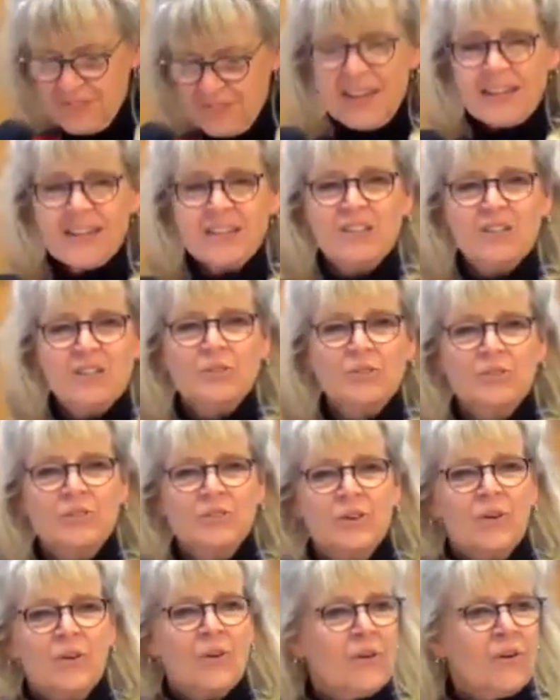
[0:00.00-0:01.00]
thank you
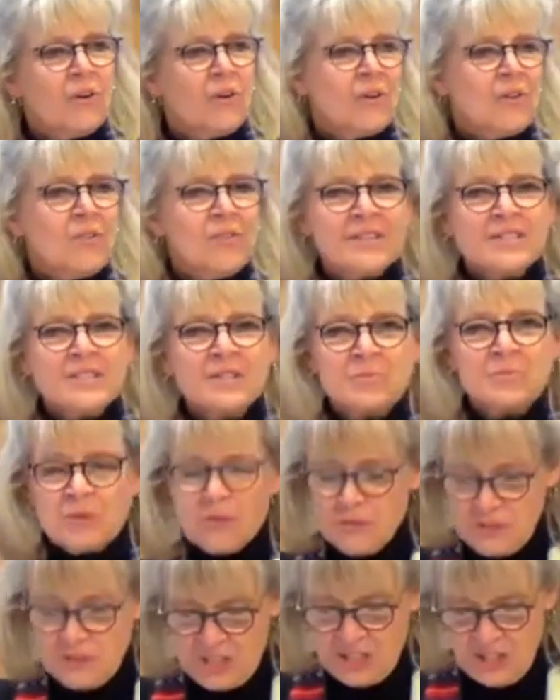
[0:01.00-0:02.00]
to all these
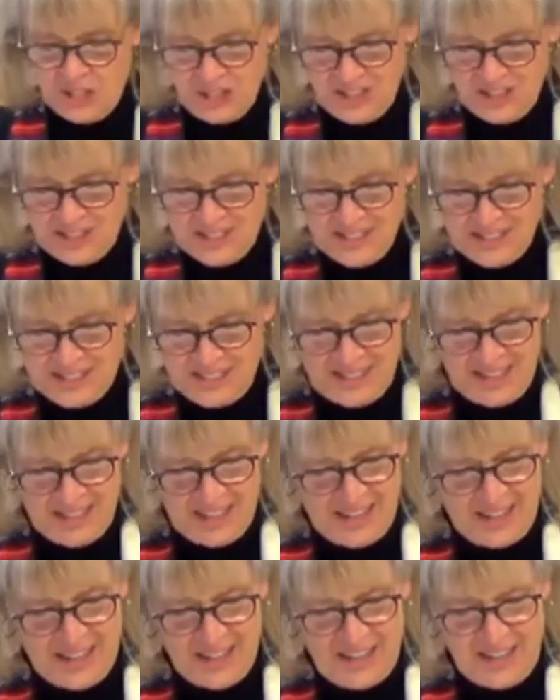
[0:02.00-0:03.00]
musicians
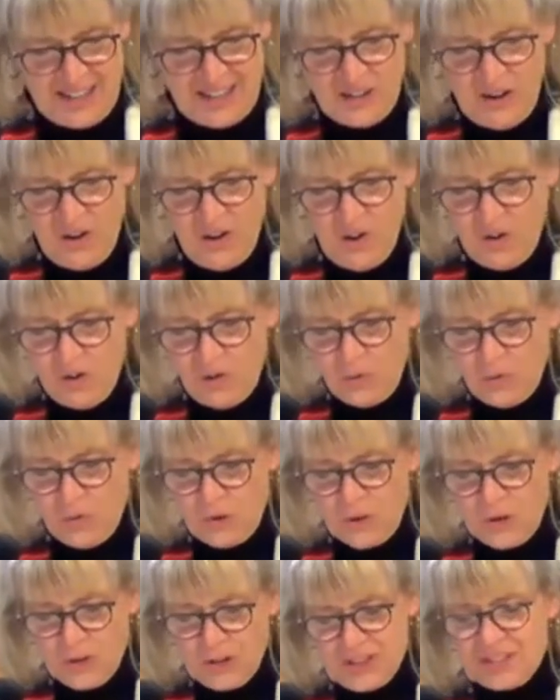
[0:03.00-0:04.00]
and all the
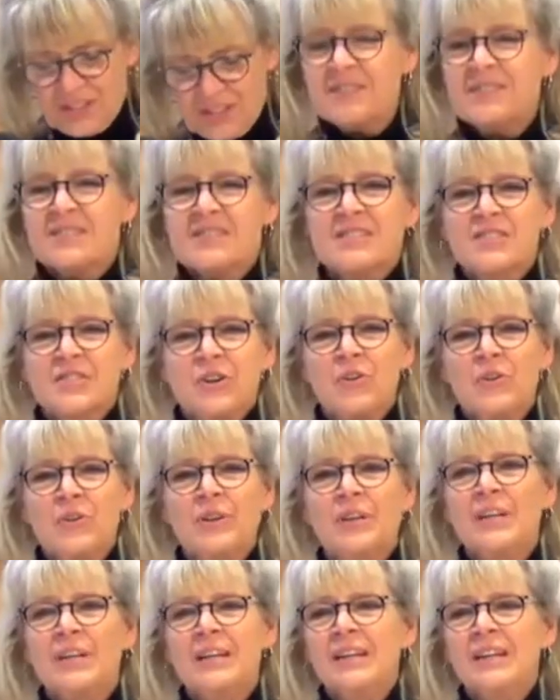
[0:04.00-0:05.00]
work
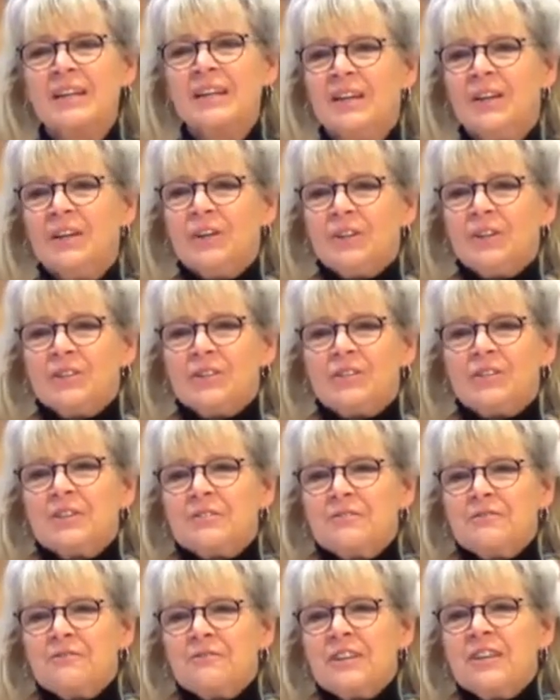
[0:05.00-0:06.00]
scurrying to
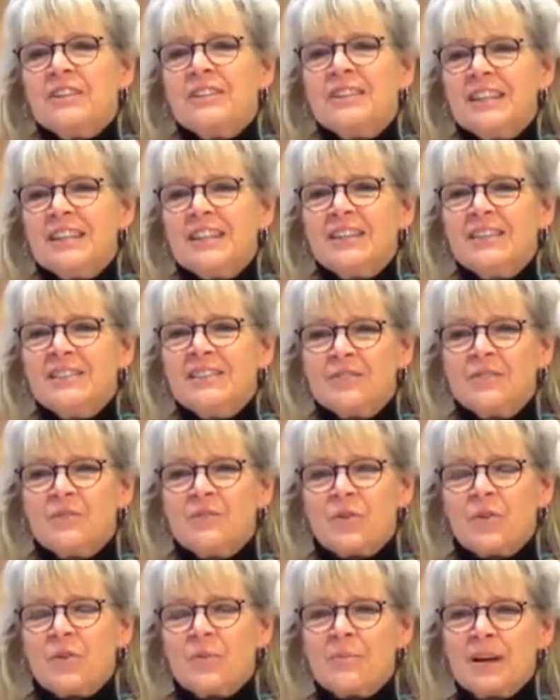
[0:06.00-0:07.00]
fill in
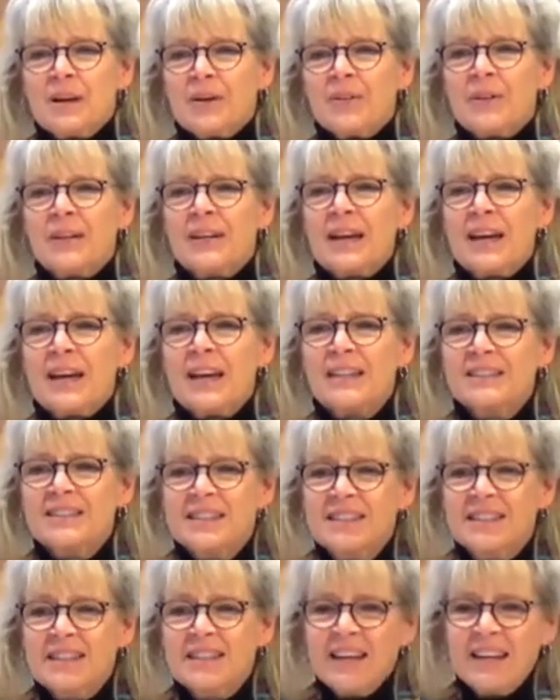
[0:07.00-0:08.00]
for Marianne
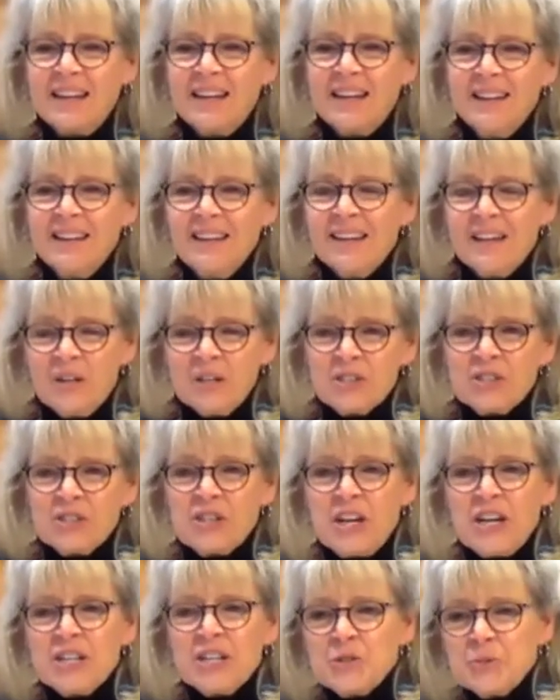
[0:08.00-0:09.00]
today,
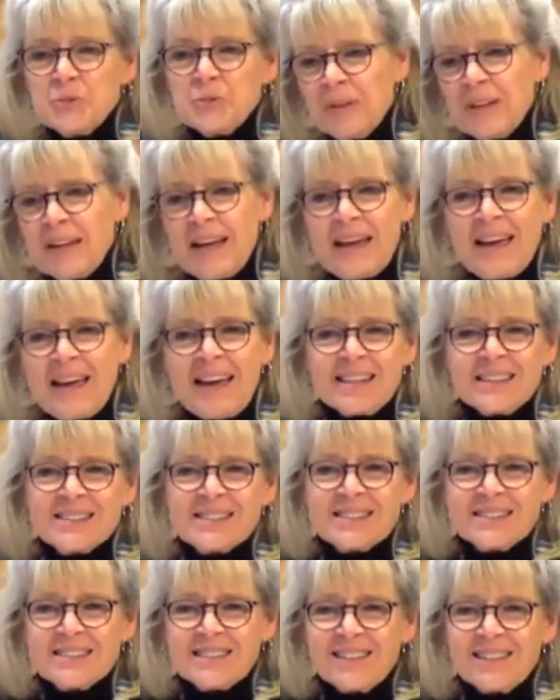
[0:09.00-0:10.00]
change
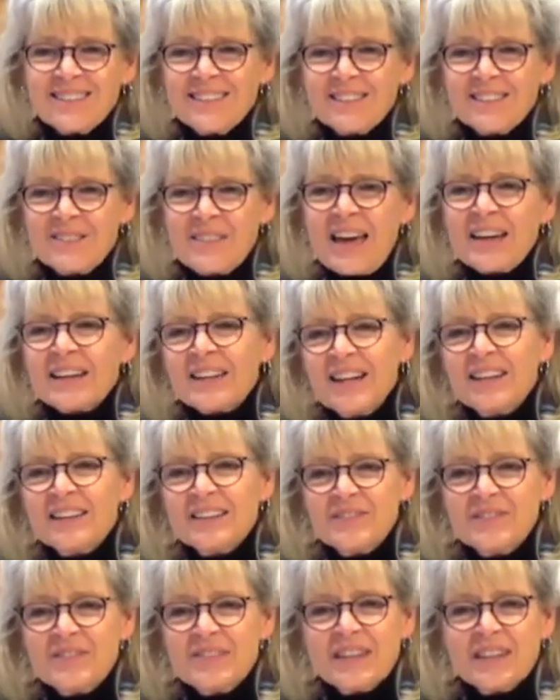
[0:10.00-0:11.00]
plans, uh, that kind of
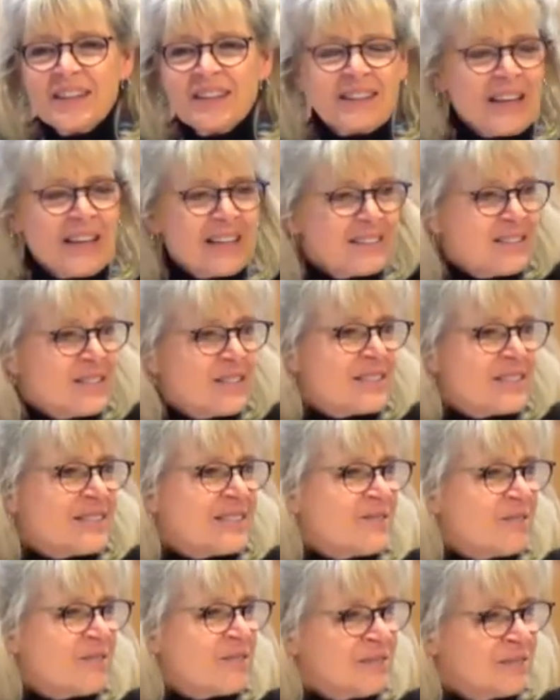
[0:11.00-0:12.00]
thing. And
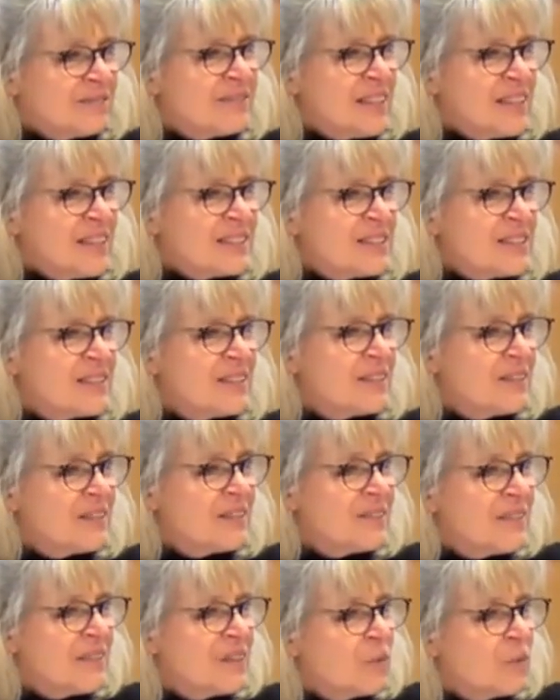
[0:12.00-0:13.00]
that's that's a
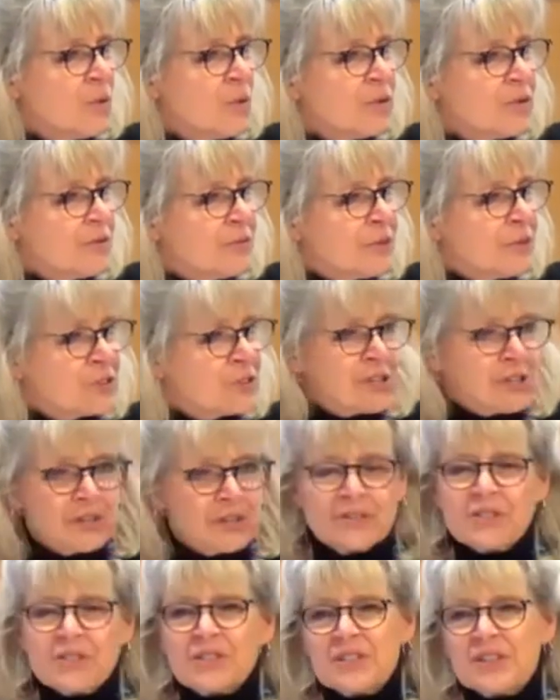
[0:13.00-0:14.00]
wonderful
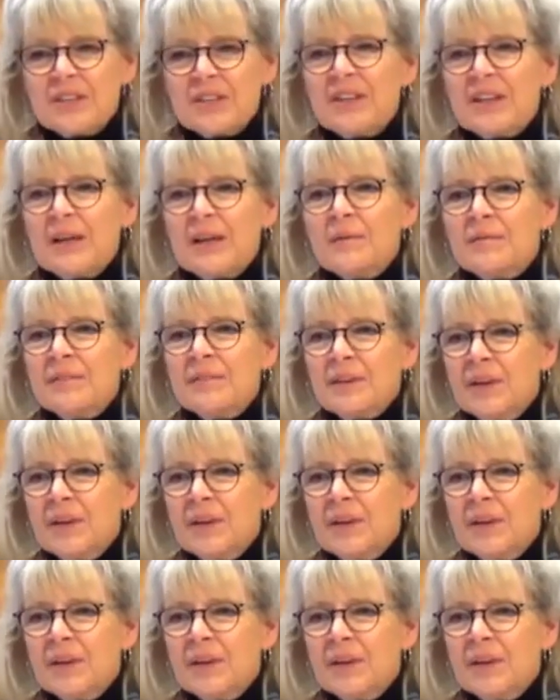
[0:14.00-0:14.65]
church that